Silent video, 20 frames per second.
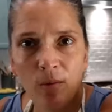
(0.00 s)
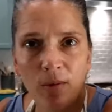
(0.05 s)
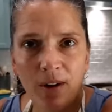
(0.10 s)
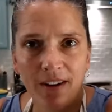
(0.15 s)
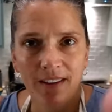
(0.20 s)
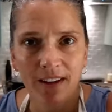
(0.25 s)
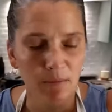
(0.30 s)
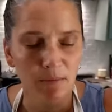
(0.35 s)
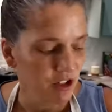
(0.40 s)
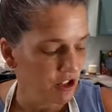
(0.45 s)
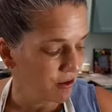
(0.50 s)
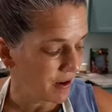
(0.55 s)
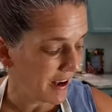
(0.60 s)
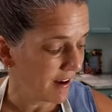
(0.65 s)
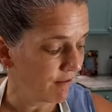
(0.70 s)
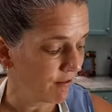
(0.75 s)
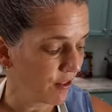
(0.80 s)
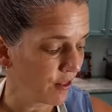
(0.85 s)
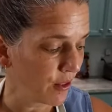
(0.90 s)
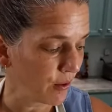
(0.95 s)
up. What I think I'm
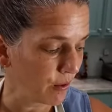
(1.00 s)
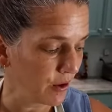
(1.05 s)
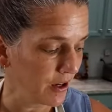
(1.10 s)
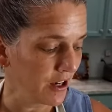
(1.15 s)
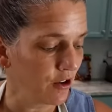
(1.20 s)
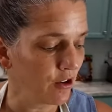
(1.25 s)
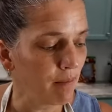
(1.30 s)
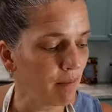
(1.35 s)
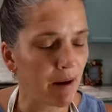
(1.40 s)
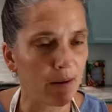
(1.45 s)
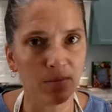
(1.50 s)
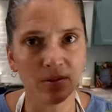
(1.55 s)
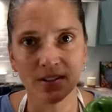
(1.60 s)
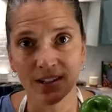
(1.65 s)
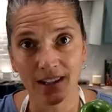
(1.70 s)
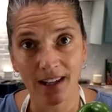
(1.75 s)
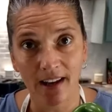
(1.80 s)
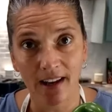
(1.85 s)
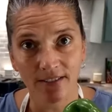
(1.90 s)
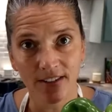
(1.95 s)
gonna do, I have three green
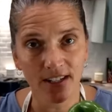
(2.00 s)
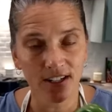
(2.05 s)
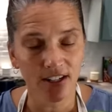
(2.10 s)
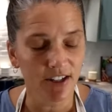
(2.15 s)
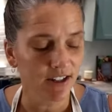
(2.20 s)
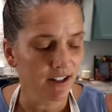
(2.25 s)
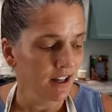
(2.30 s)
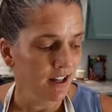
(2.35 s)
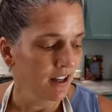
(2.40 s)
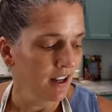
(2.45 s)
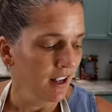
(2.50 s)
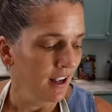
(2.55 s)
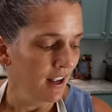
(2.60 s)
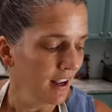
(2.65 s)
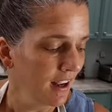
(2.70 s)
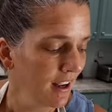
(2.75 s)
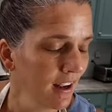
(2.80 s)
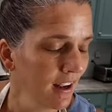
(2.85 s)
peppers left here.